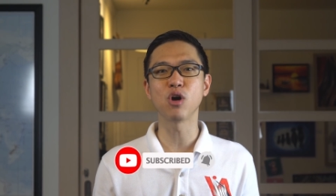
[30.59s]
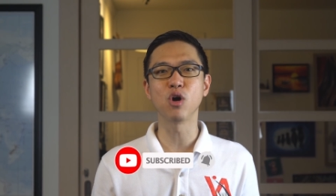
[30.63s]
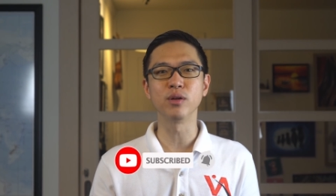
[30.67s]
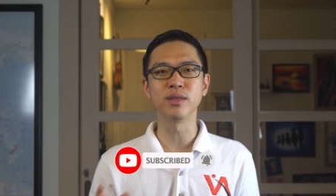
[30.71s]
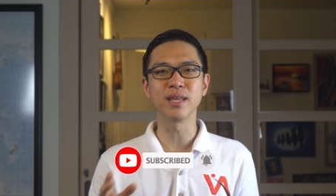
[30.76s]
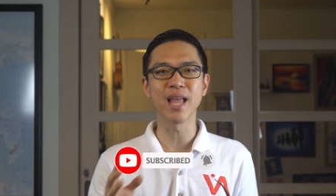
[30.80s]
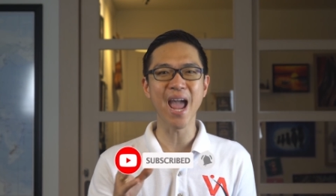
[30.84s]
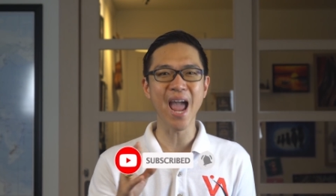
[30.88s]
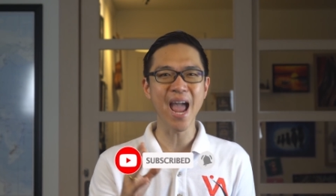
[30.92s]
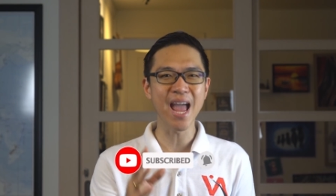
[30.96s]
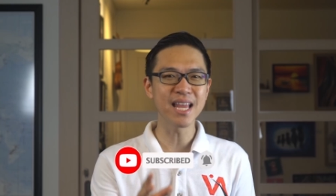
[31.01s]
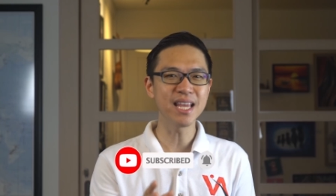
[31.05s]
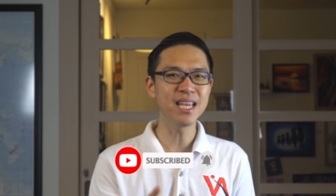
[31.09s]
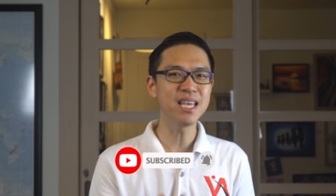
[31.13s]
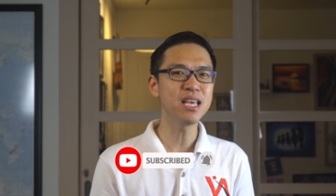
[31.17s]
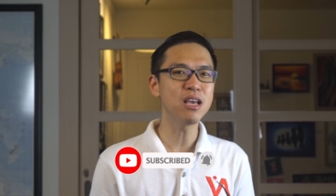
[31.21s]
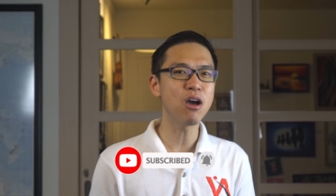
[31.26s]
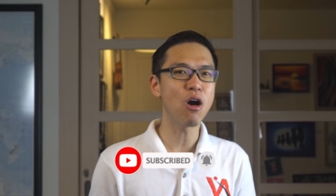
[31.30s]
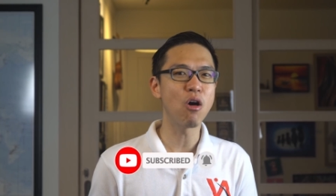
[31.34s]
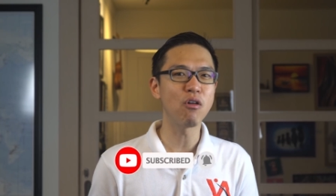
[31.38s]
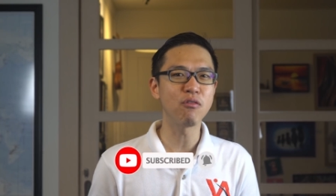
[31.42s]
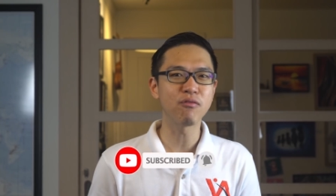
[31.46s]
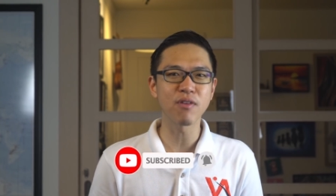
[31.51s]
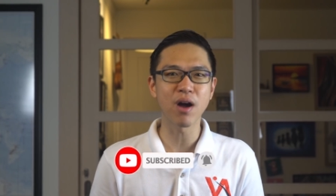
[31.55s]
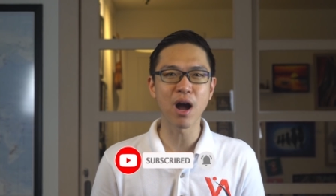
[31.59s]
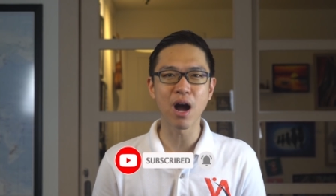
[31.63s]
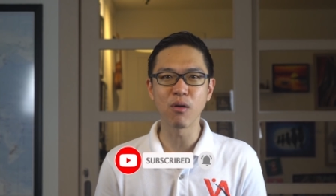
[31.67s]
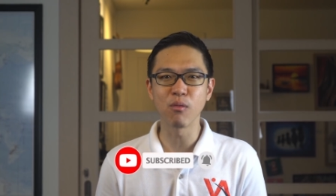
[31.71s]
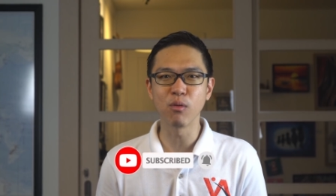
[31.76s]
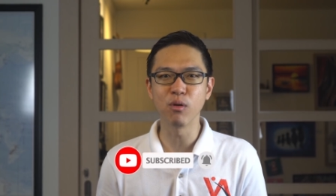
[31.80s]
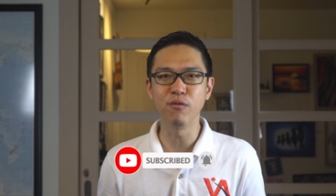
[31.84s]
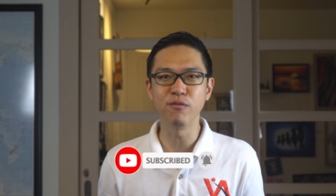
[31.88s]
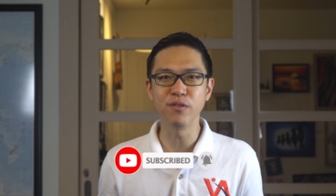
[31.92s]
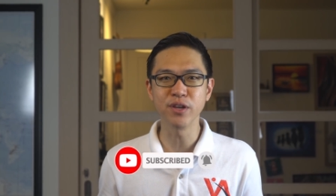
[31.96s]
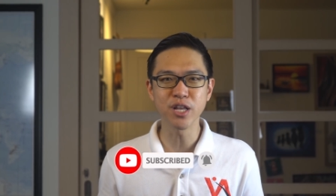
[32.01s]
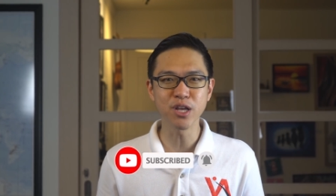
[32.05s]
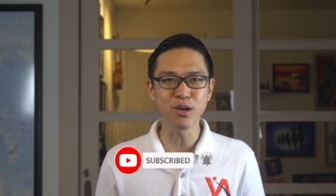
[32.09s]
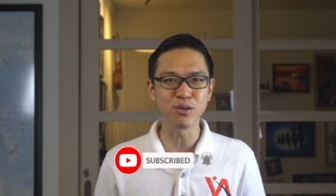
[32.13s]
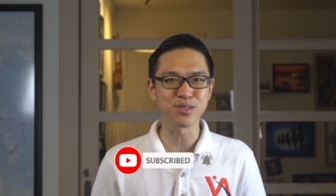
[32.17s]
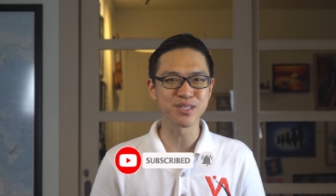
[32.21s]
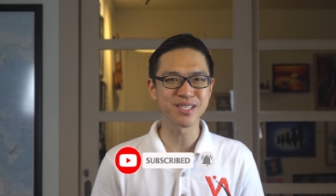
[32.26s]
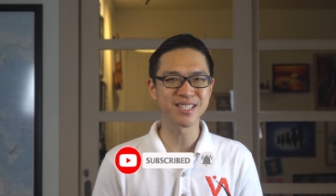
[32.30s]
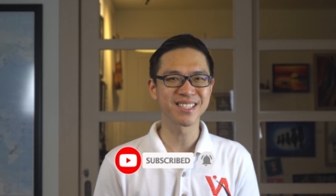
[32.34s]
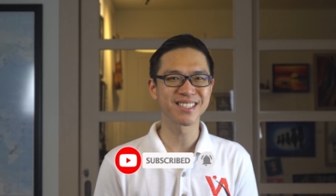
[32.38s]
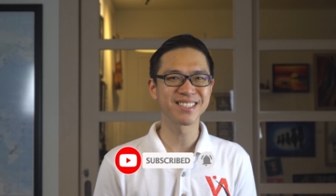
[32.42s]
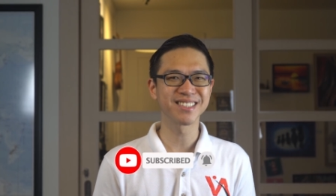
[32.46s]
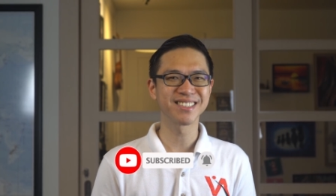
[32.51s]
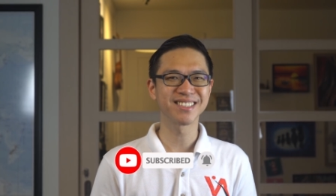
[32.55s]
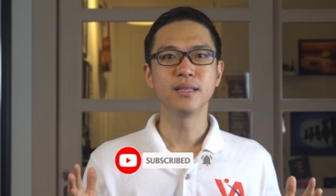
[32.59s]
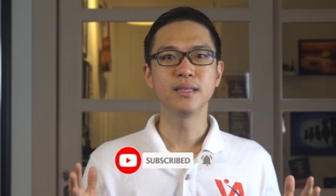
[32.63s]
on any of our videos.